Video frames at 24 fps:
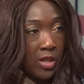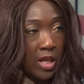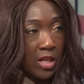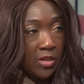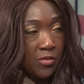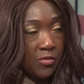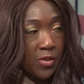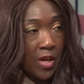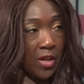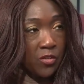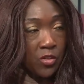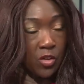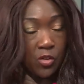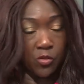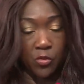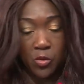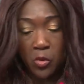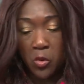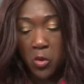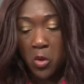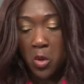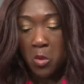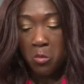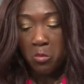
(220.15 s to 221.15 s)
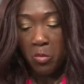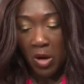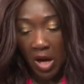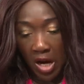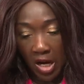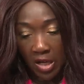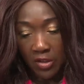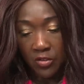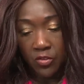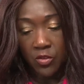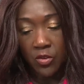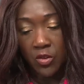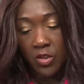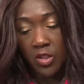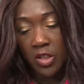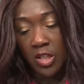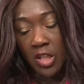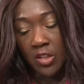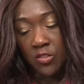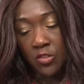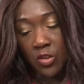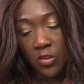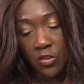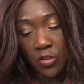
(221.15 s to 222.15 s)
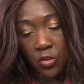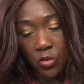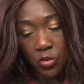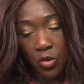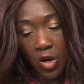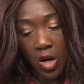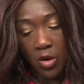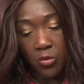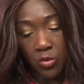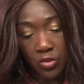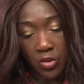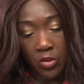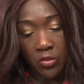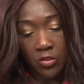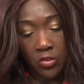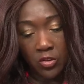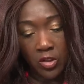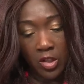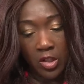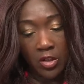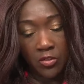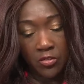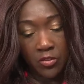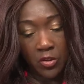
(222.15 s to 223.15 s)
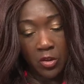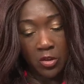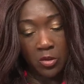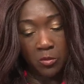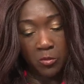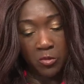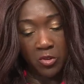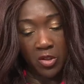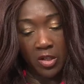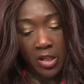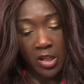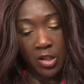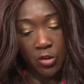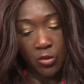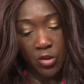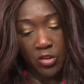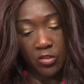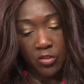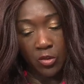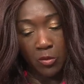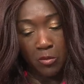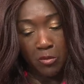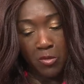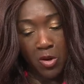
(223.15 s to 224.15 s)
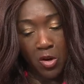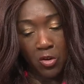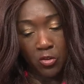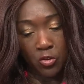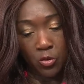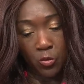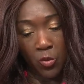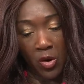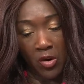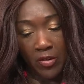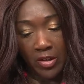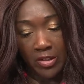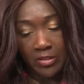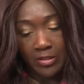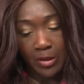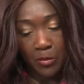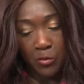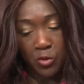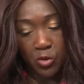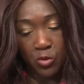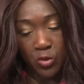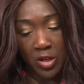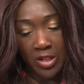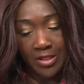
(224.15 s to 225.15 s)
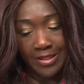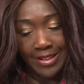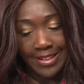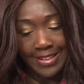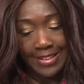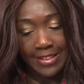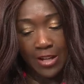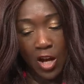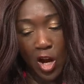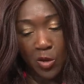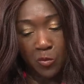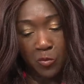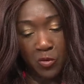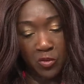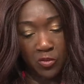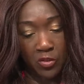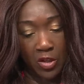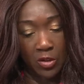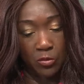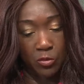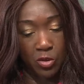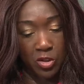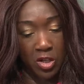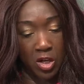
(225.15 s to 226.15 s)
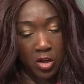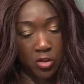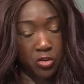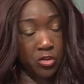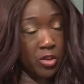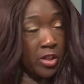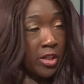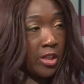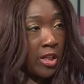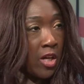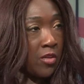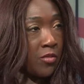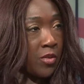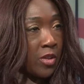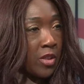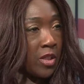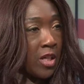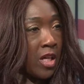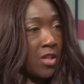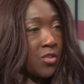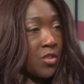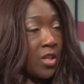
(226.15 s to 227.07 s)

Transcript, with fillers: That's the one I just mentioned to but, you. It said the trial resulted in a thirty percent increase in mask wearing and demonstrated a nine percent reduction in COVID nineteen.